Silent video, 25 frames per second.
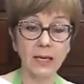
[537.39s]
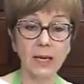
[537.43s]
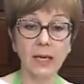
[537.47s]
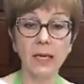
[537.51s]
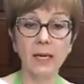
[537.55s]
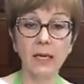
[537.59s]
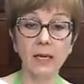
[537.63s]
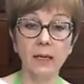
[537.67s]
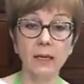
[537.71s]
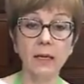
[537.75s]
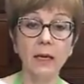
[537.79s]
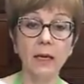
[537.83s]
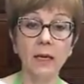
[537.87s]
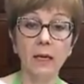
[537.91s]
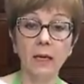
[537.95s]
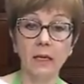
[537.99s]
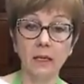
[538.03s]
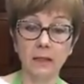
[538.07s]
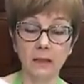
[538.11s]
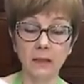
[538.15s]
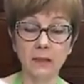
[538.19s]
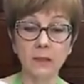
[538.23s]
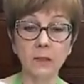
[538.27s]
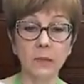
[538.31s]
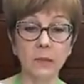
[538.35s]
and a
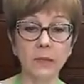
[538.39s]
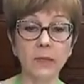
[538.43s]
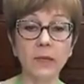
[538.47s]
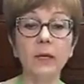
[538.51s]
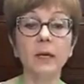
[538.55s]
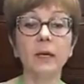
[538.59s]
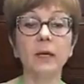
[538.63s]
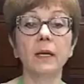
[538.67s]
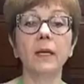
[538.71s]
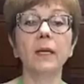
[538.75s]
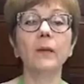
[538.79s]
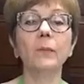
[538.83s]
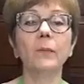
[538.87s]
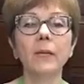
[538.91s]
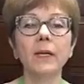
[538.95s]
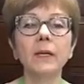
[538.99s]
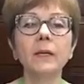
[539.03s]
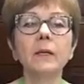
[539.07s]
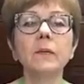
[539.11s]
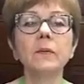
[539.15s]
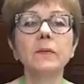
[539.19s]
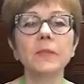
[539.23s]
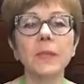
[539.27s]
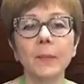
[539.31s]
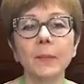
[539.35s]
little bit of honey,
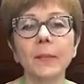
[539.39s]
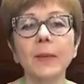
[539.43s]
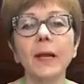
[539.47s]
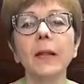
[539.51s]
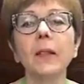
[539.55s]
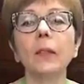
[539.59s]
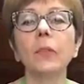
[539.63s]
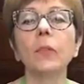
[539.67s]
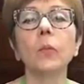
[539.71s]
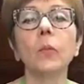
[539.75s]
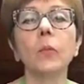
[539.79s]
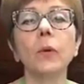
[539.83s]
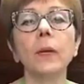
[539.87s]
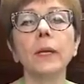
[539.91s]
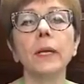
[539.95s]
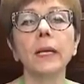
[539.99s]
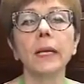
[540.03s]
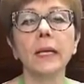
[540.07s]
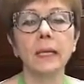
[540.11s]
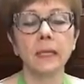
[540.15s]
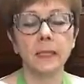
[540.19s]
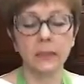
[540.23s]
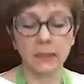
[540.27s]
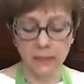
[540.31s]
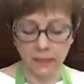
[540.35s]
because I'm not the one
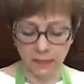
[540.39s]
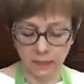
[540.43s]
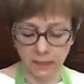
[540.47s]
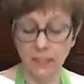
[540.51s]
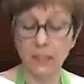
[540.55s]
eating it.